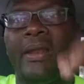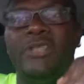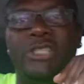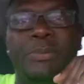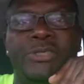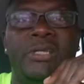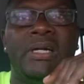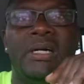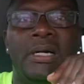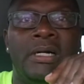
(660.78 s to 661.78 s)
Egyptian
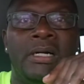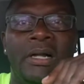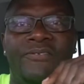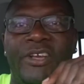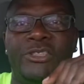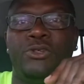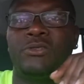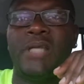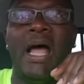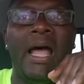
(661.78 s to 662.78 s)
officials
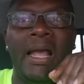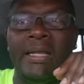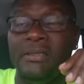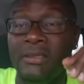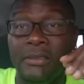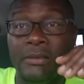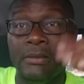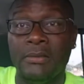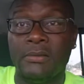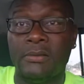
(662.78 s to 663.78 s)
died,
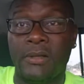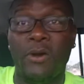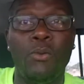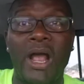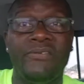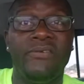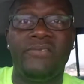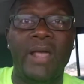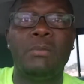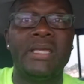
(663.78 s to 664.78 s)
their wife and
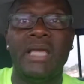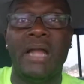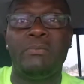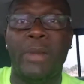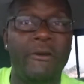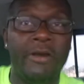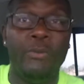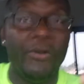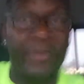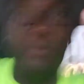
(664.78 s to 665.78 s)
family got buried
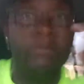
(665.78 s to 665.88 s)
with them.